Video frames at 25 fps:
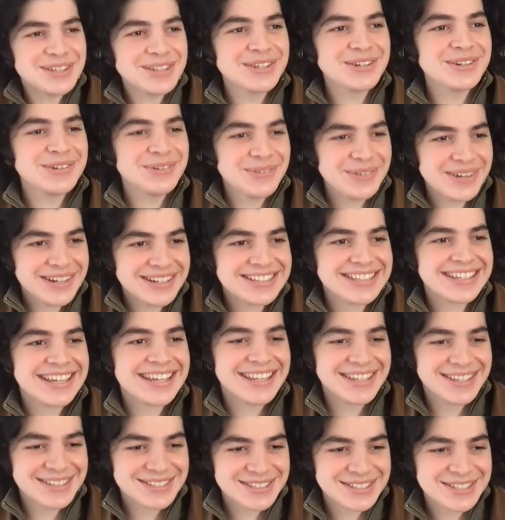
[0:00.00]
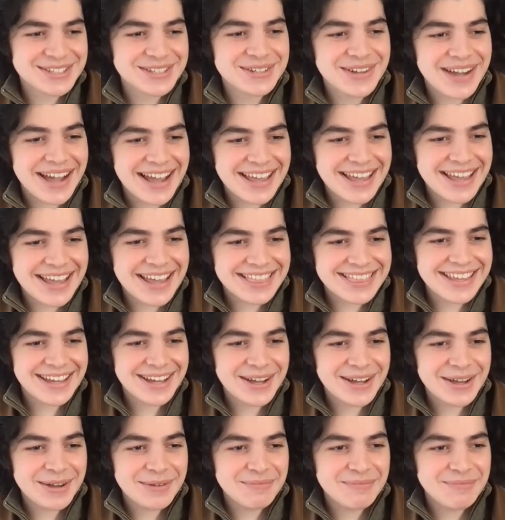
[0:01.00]
was a little weird to get used to. I yeah.
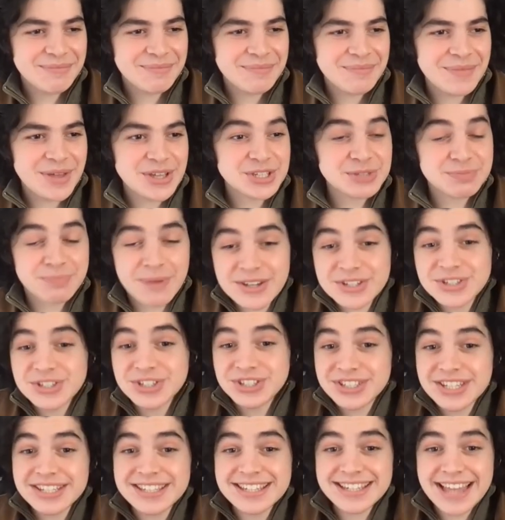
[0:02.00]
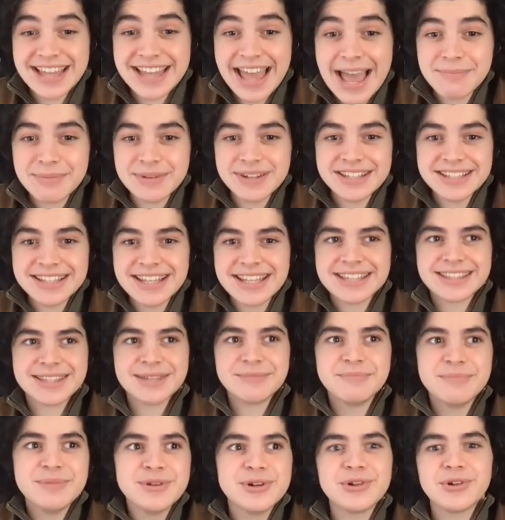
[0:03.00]
think um, especially since it happened in
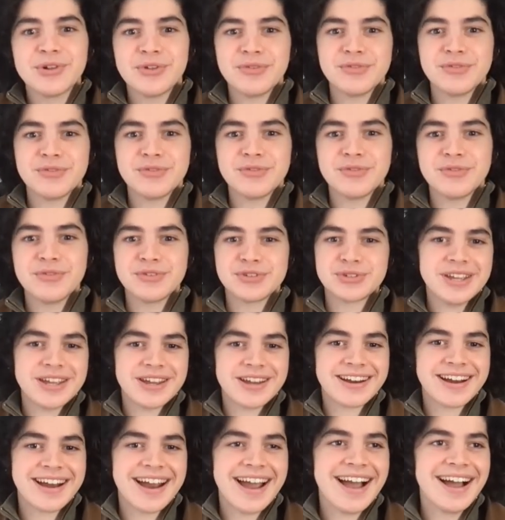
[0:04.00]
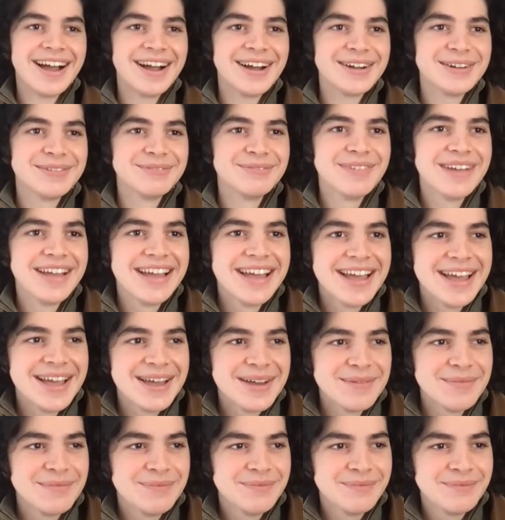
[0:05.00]
like the middle of a school year. Um,
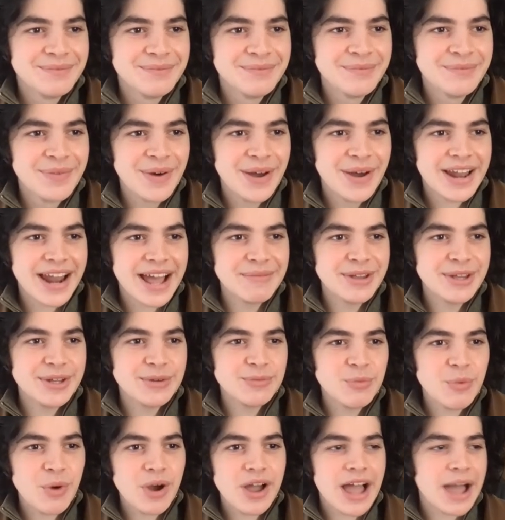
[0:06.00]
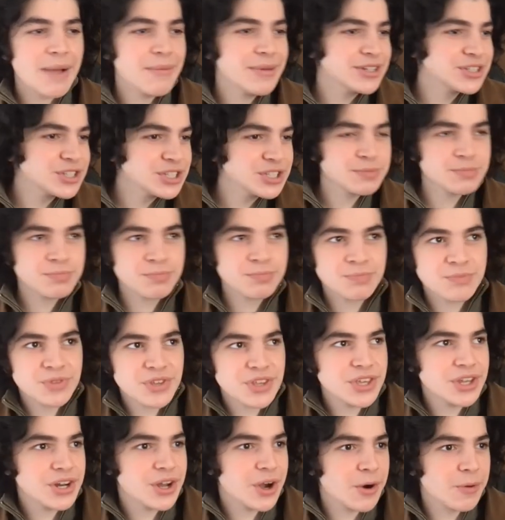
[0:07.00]
yeah. But I mean, what I mean just,
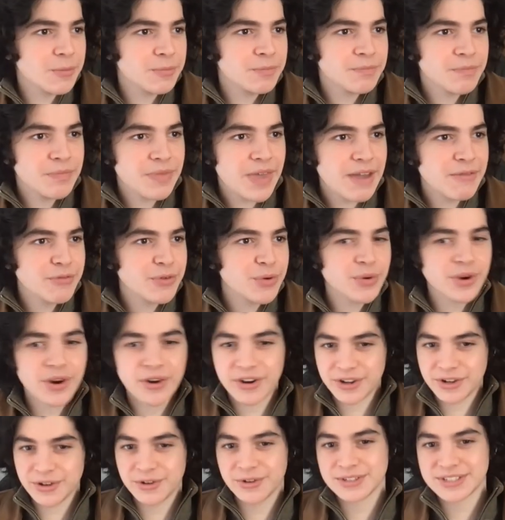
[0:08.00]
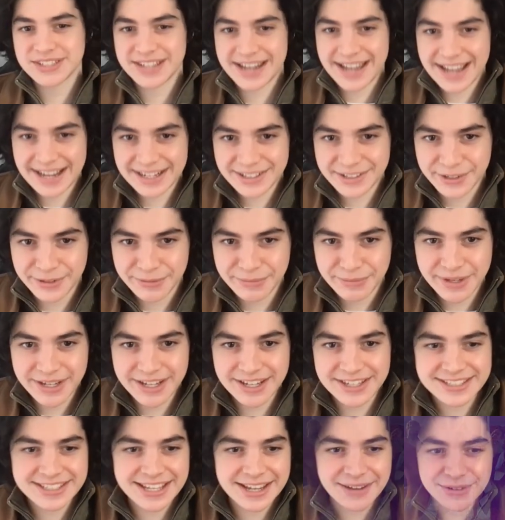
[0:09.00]
you know, everyone already knew I was an actor
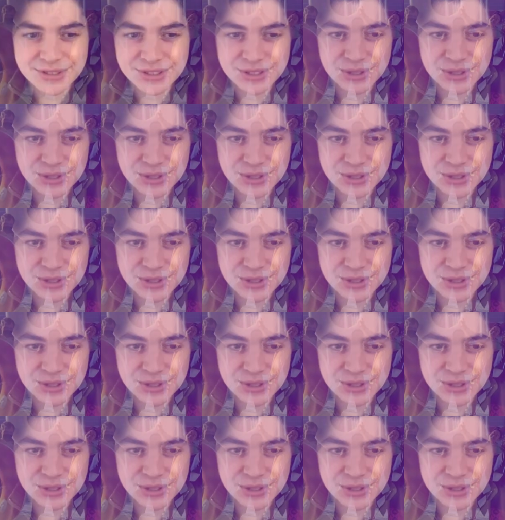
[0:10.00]
because